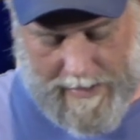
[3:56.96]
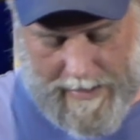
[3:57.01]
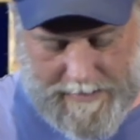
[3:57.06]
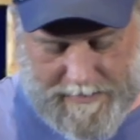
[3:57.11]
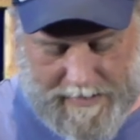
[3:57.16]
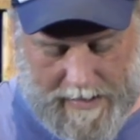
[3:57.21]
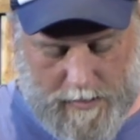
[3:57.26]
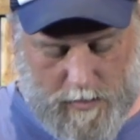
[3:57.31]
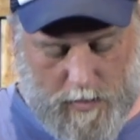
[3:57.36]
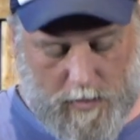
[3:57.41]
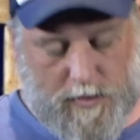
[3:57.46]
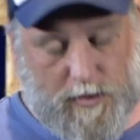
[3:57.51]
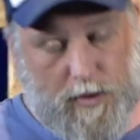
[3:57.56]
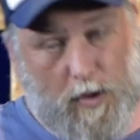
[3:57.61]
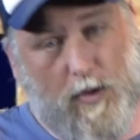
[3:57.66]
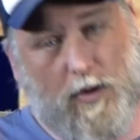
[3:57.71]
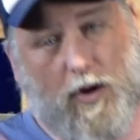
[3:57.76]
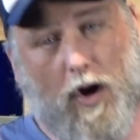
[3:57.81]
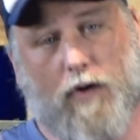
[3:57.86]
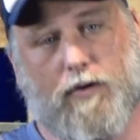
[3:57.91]
is that you
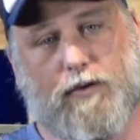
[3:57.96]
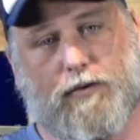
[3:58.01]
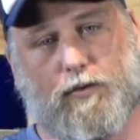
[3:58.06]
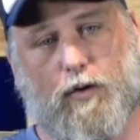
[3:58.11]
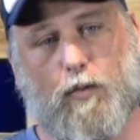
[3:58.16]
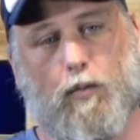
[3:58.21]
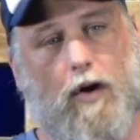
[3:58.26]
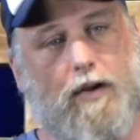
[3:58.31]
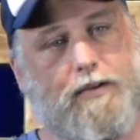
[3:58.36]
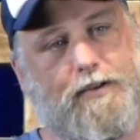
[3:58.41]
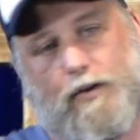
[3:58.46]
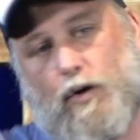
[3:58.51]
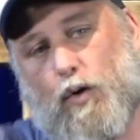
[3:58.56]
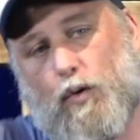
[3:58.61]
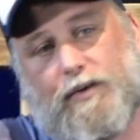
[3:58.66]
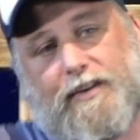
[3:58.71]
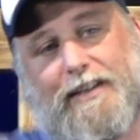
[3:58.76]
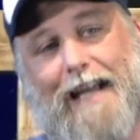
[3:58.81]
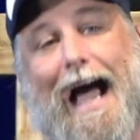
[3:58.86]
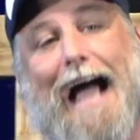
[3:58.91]
do go through what's
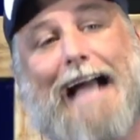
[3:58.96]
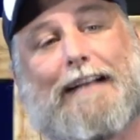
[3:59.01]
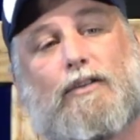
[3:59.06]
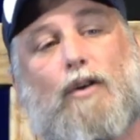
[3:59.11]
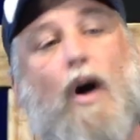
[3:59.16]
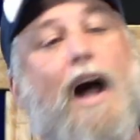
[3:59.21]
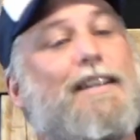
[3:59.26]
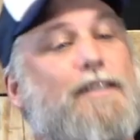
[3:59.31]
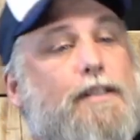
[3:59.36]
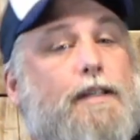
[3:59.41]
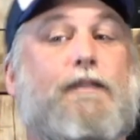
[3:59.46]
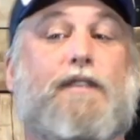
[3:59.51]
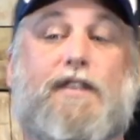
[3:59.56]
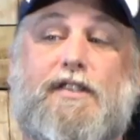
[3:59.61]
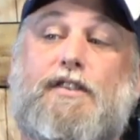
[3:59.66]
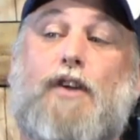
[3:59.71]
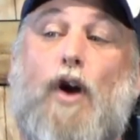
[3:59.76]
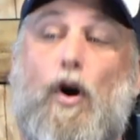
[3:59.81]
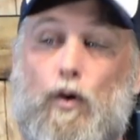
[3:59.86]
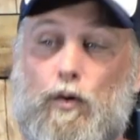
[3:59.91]
called dark nights of the
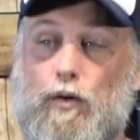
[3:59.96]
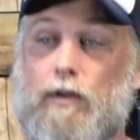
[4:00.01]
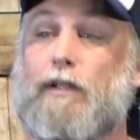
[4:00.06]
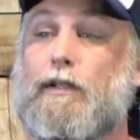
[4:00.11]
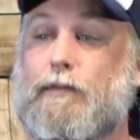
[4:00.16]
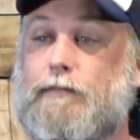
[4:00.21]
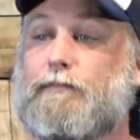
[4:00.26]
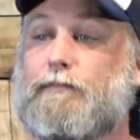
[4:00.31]
soul.